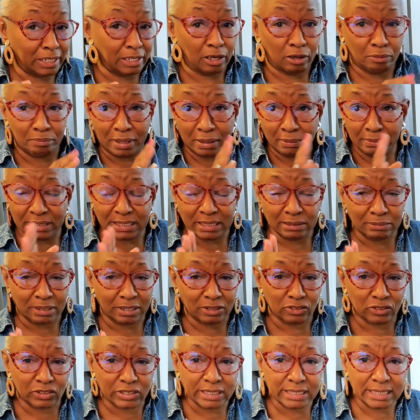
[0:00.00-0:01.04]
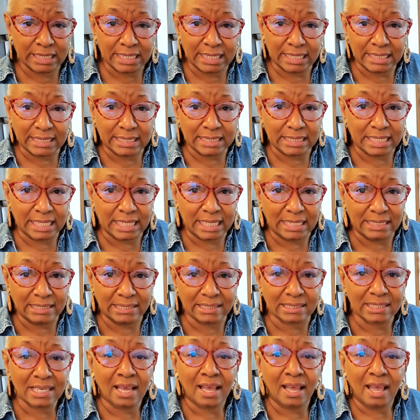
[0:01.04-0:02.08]
you know, maybe some other
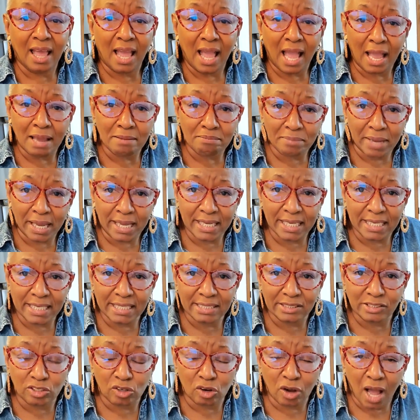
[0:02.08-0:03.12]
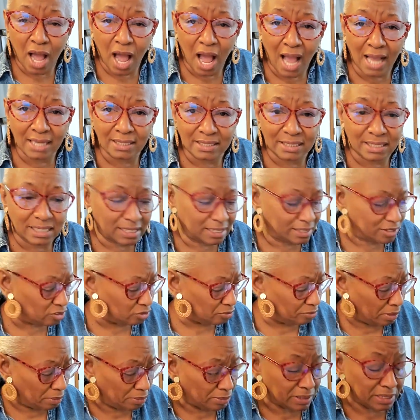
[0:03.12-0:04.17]
seasonings, and make it into a hot dish.
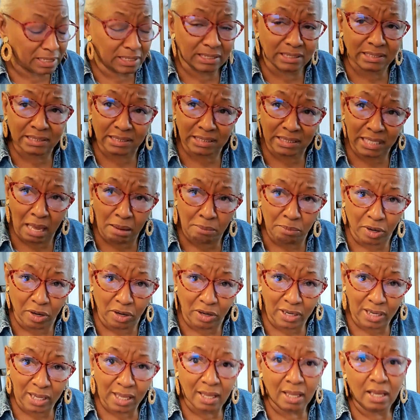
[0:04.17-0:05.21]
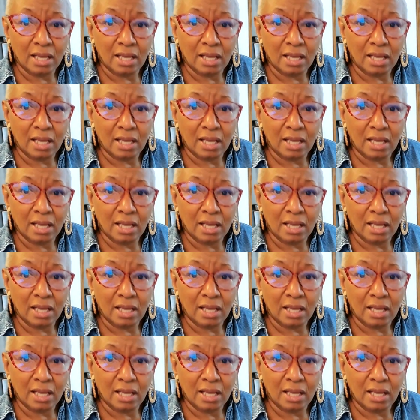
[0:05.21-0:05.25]
Remember, this is summer.